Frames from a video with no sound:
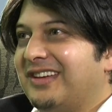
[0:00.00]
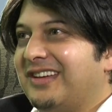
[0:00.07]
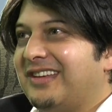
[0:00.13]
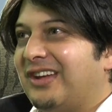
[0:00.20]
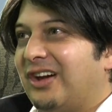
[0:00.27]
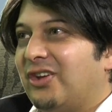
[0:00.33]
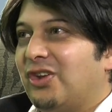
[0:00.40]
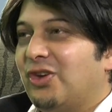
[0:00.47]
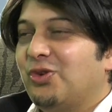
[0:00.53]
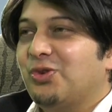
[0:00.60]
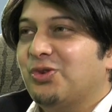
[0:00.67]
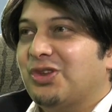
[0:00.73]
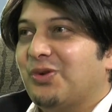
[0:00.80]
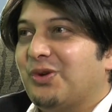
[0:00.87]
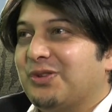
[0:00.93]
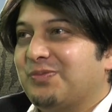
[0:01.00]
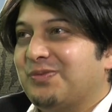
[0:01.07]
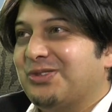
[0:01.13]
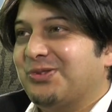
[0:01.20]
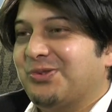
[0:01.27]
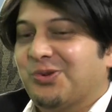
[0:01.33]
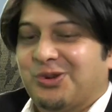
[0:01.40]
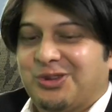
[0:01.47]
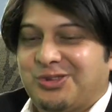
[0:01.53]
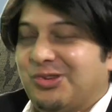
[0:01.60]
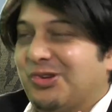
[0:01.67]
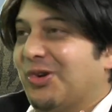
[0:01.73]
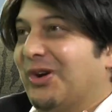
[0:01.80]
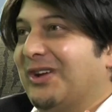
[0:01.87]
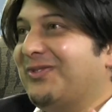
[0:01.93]
Now, I know you don't want me to call it
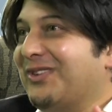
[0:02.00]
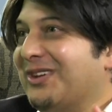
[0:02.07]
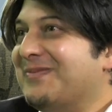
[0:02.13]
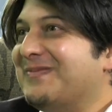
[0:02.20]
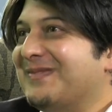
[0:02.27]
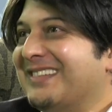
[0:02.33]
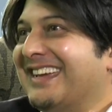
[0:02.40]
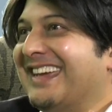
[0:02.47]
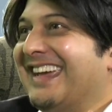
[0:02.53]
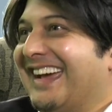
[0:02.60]
UOFM